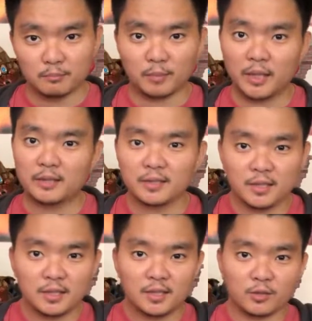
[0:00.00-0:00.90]
mud
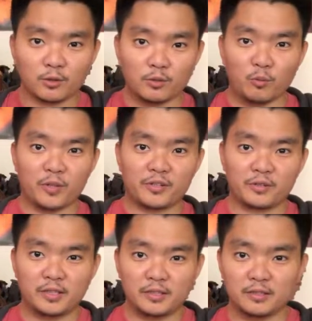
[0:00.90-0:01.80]
or the
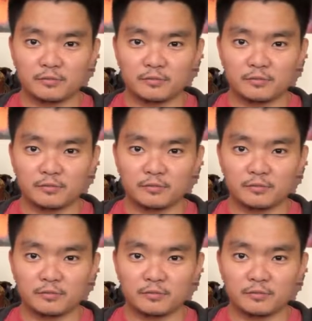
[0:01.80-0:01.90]
weathering in the